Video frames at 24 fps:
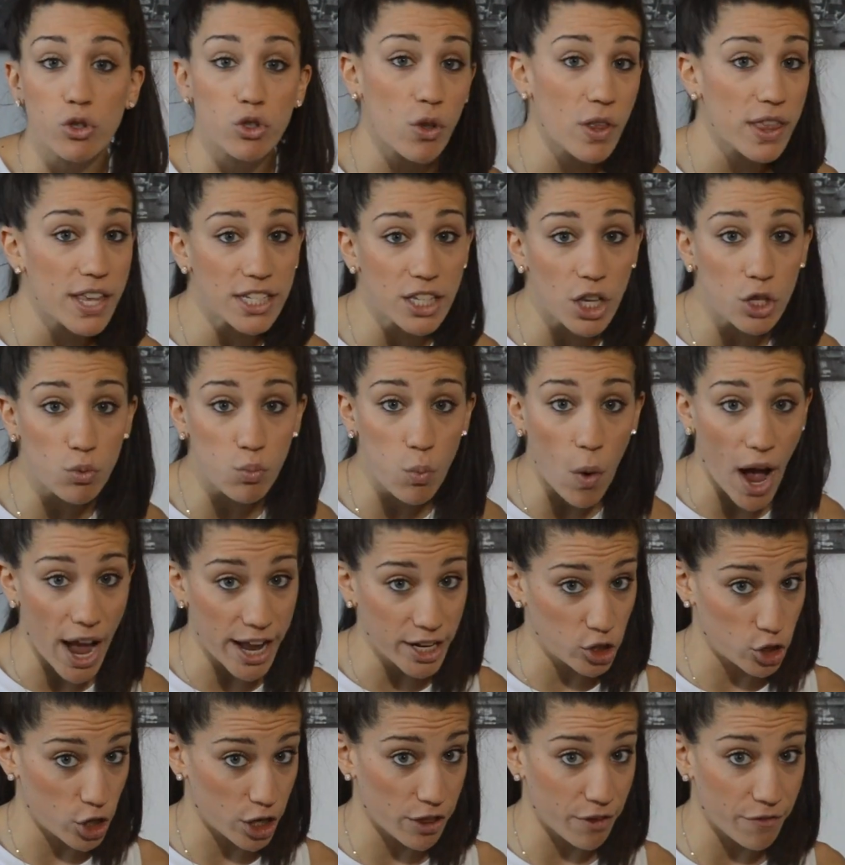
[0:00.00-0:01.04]
So this is
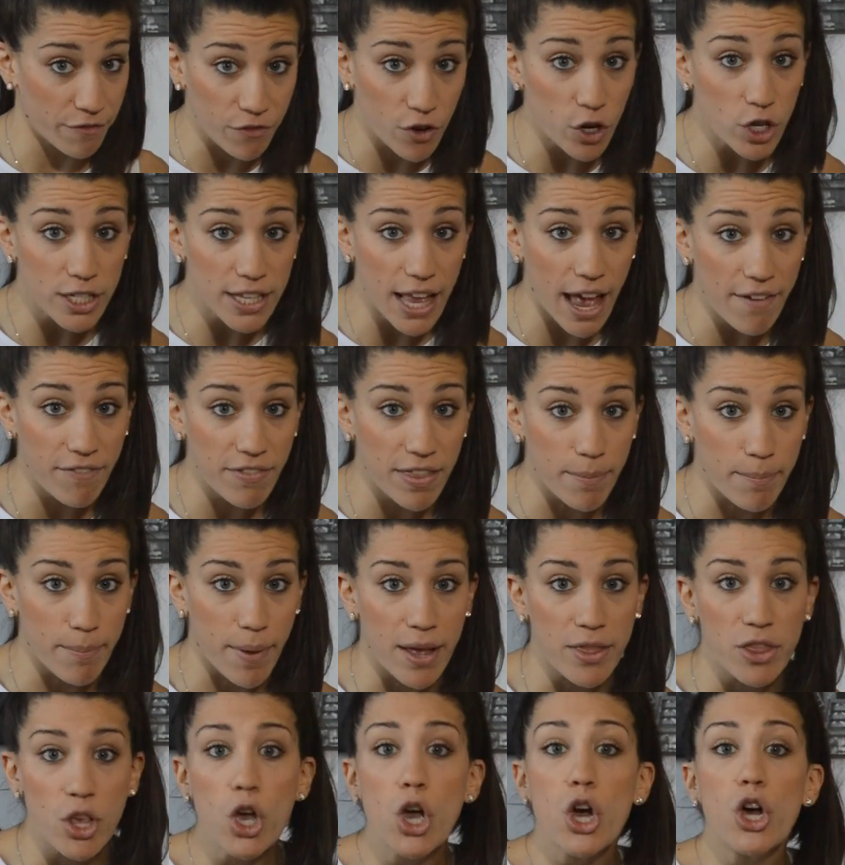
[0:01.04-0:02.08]
why during the first half of the
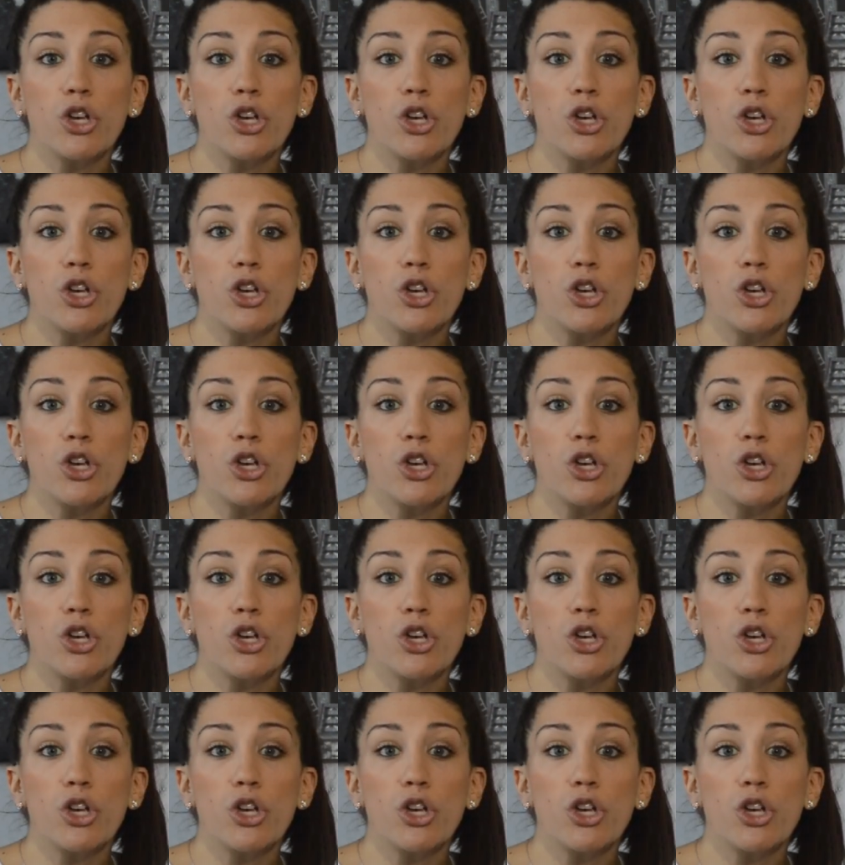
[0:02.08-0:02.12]
month,